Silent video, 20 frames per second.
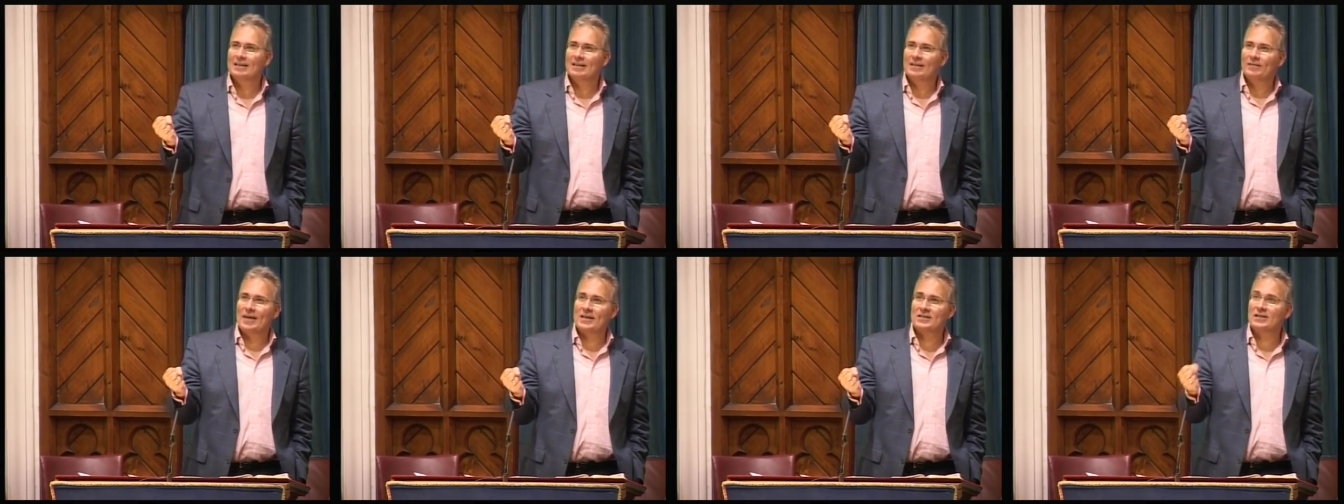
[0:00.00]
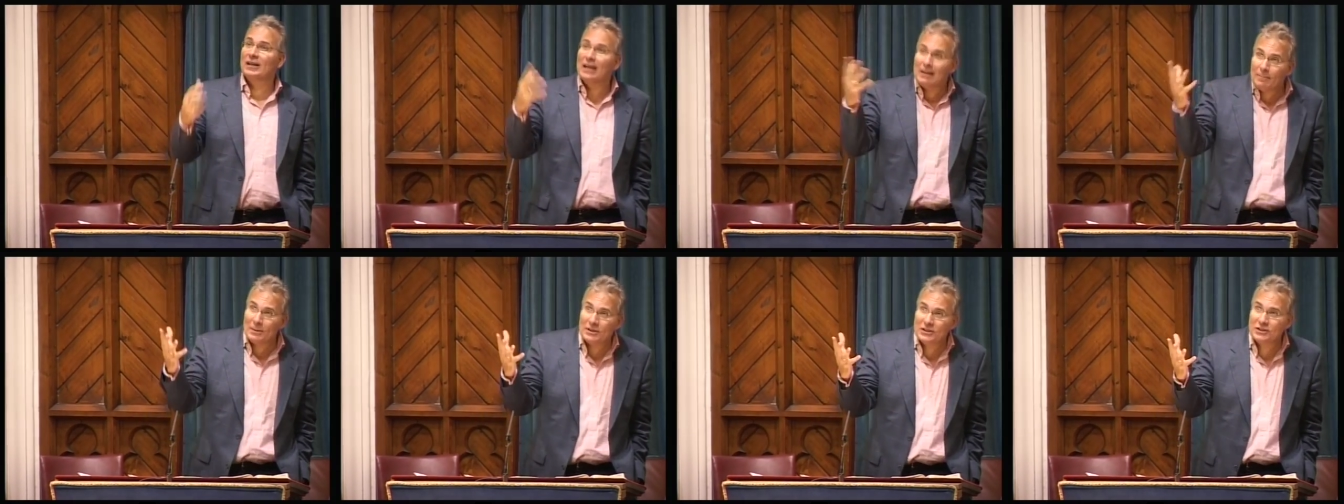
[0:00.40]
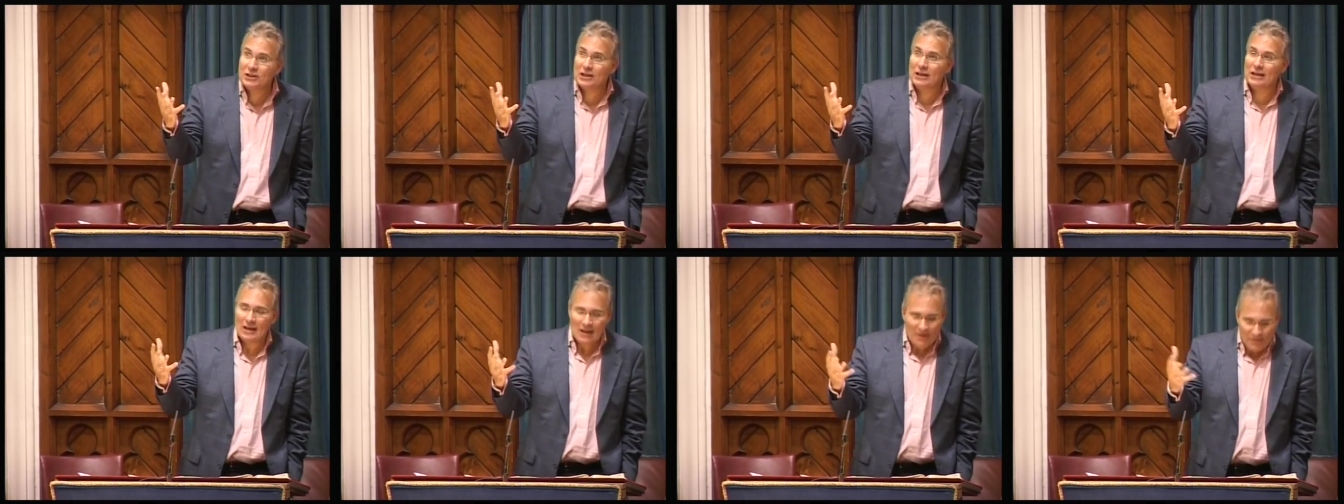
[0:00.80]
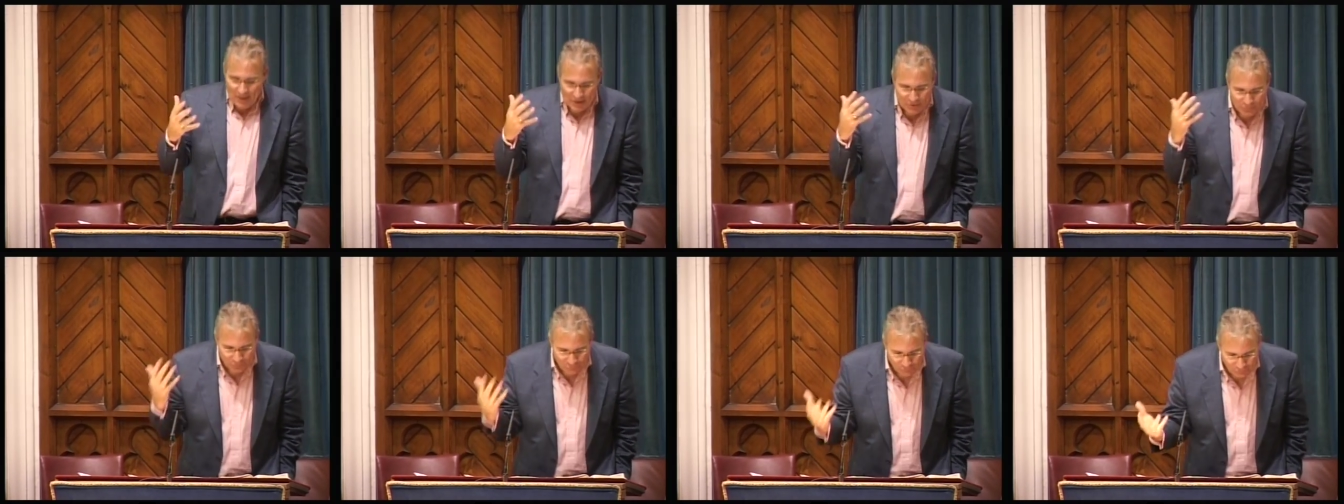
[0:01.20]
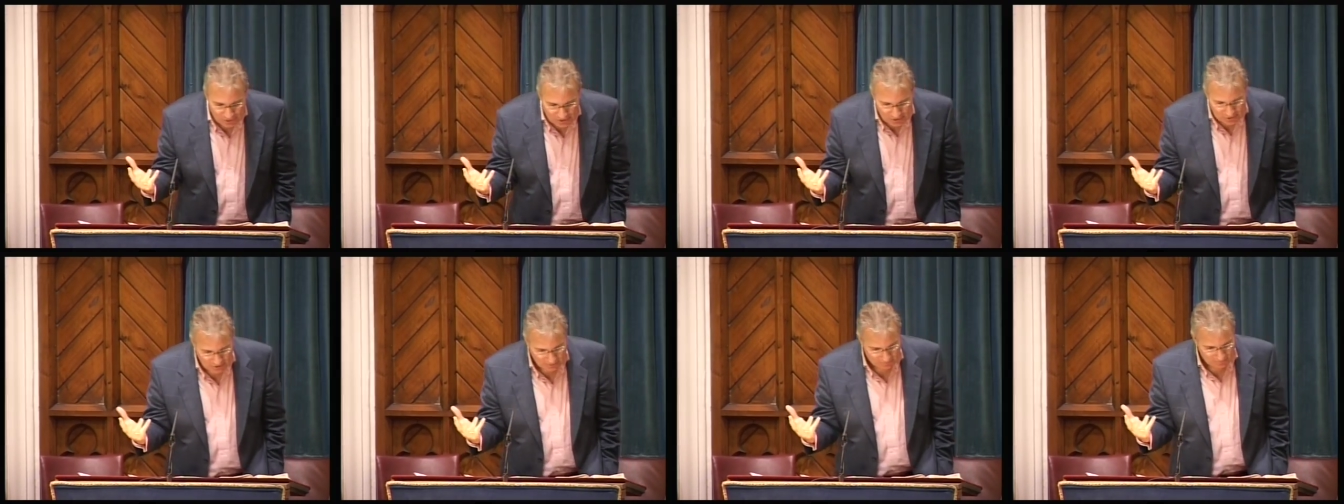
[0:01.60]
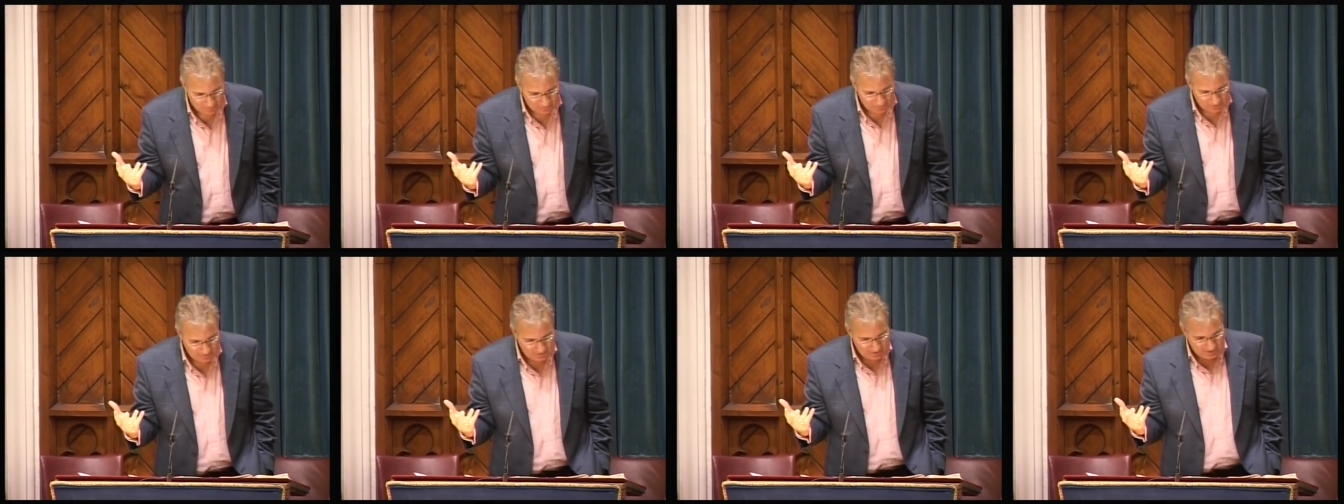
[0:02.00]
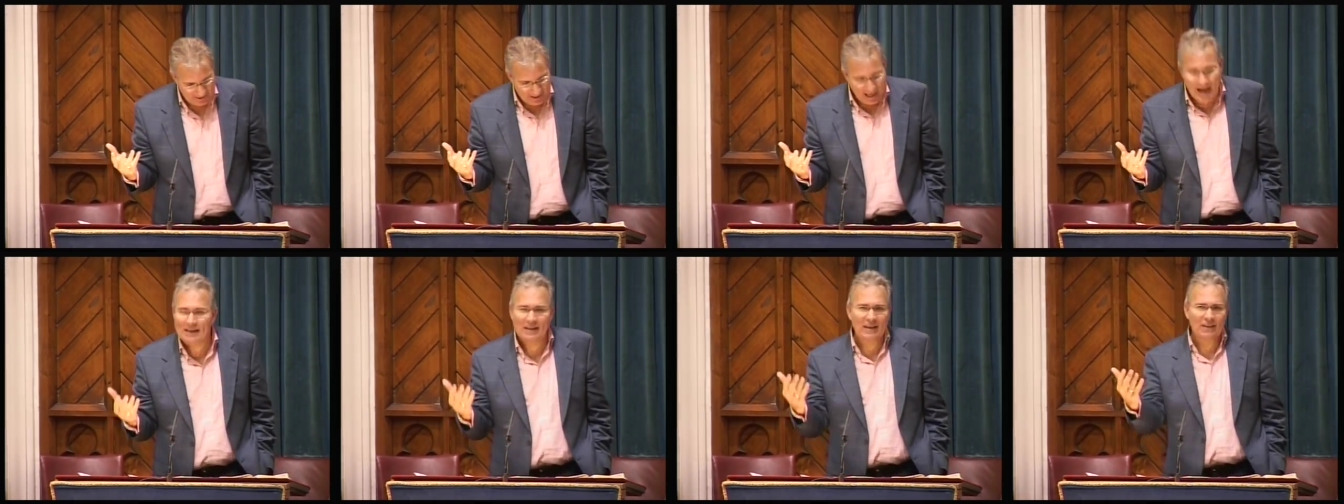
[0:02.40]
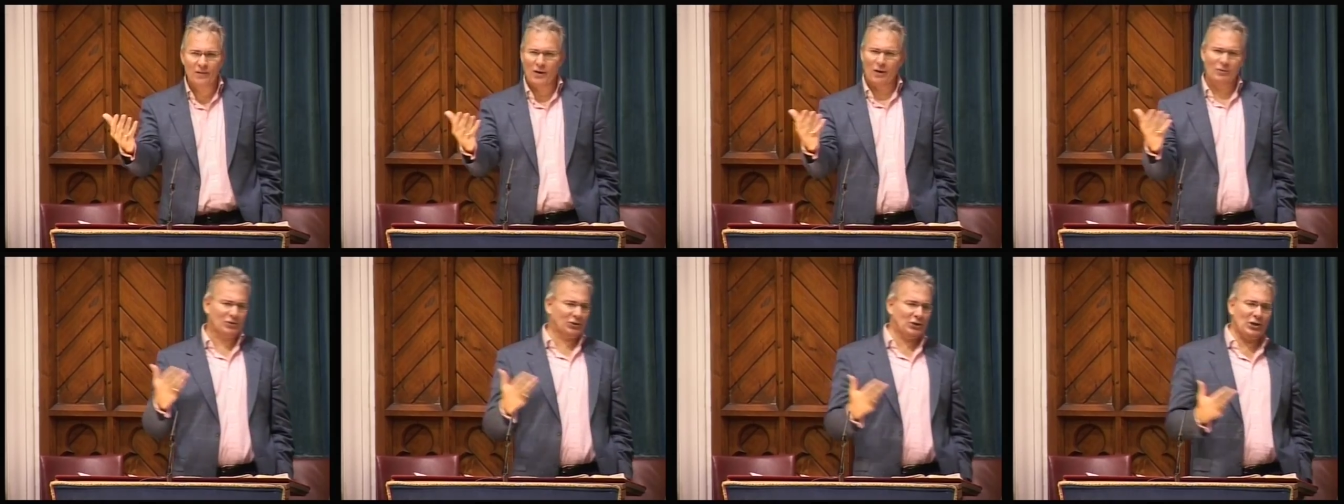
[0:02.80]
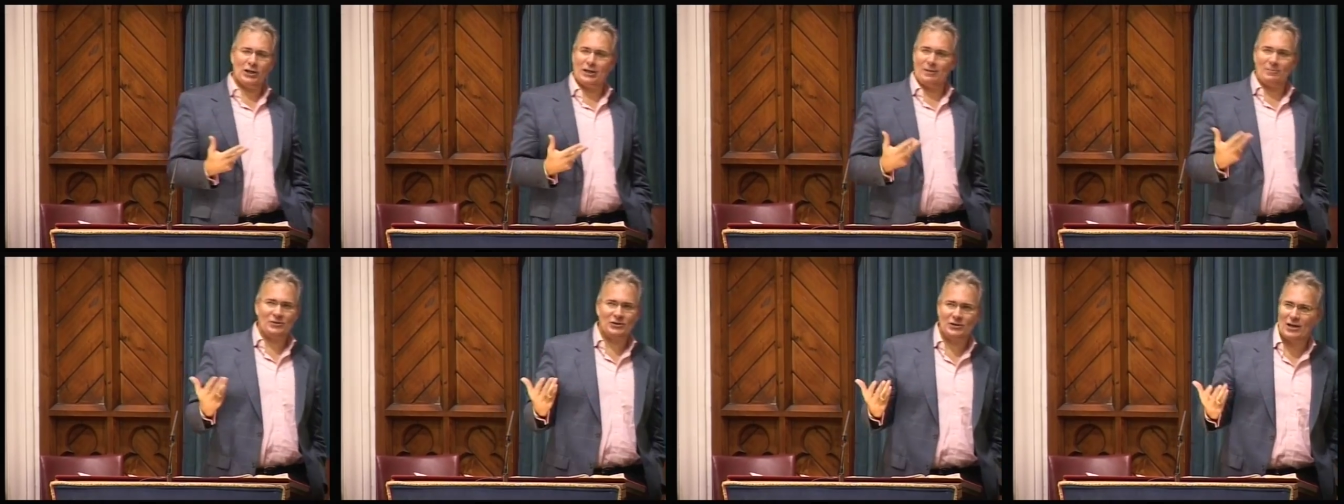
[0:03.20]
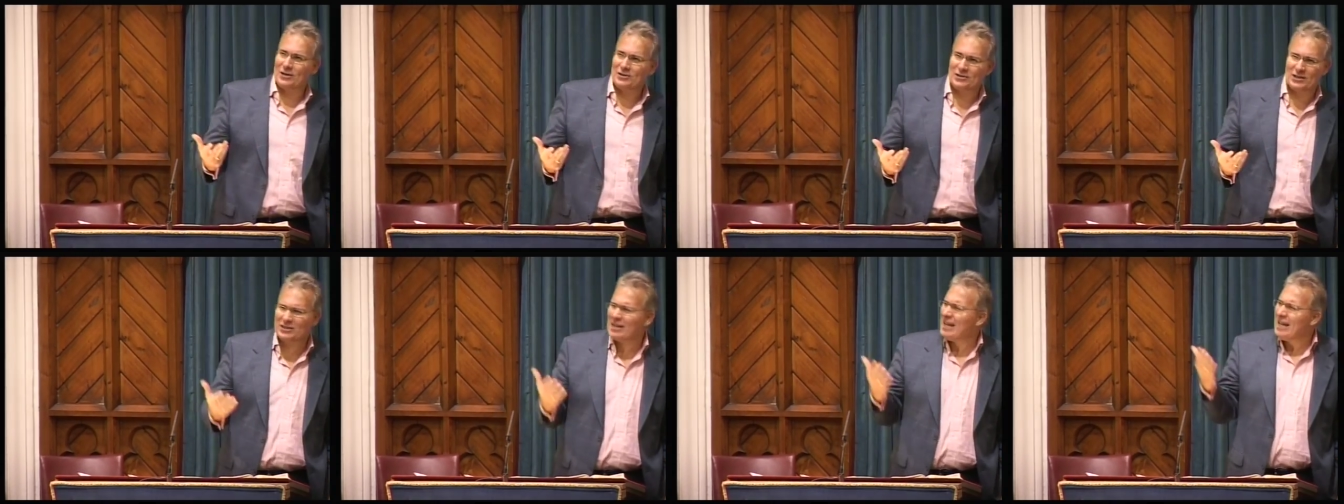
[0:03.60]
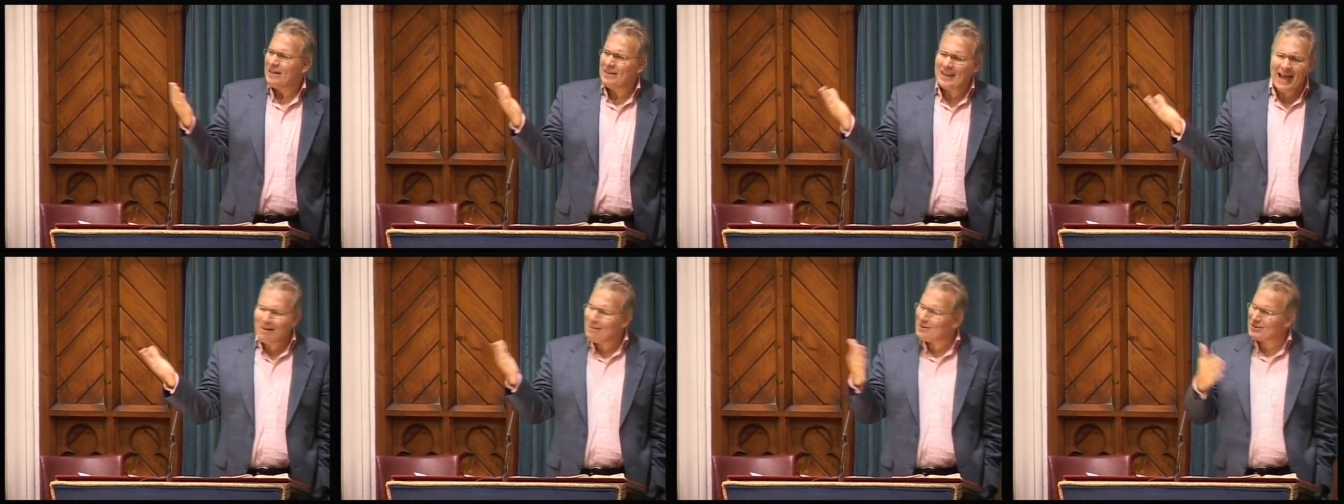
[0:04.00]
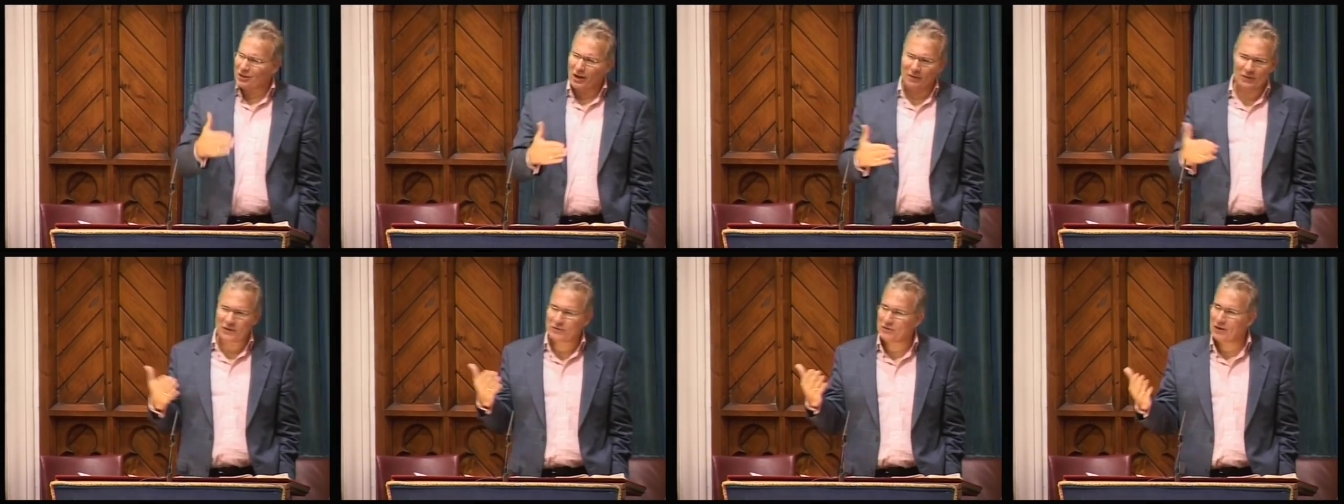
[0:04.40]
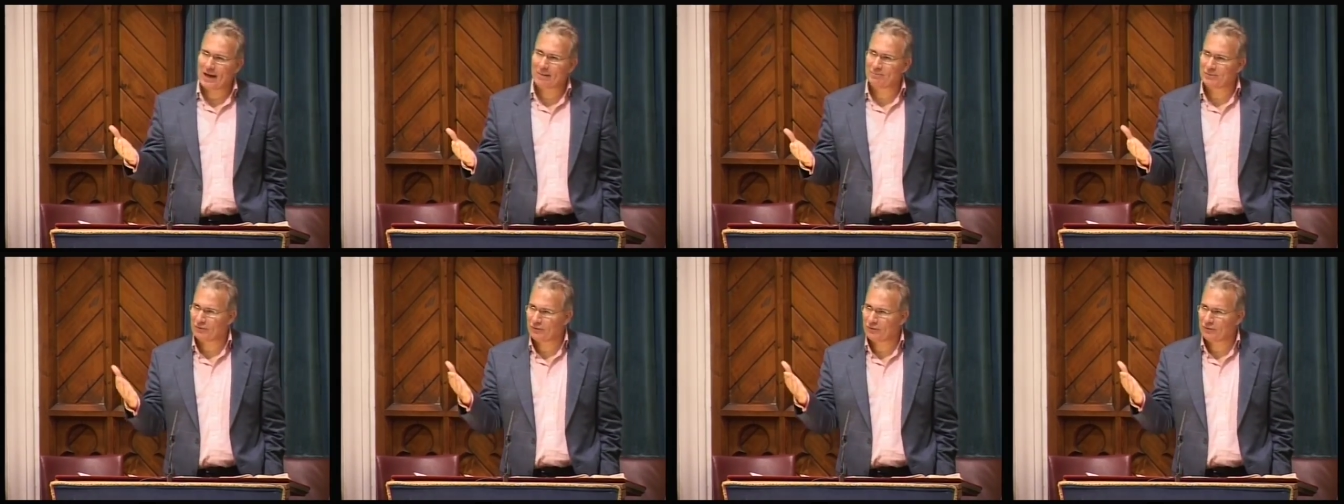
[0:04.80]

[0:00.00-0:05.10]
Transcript: There's liberty. There's freedom. And in those circumstances, now is not the time to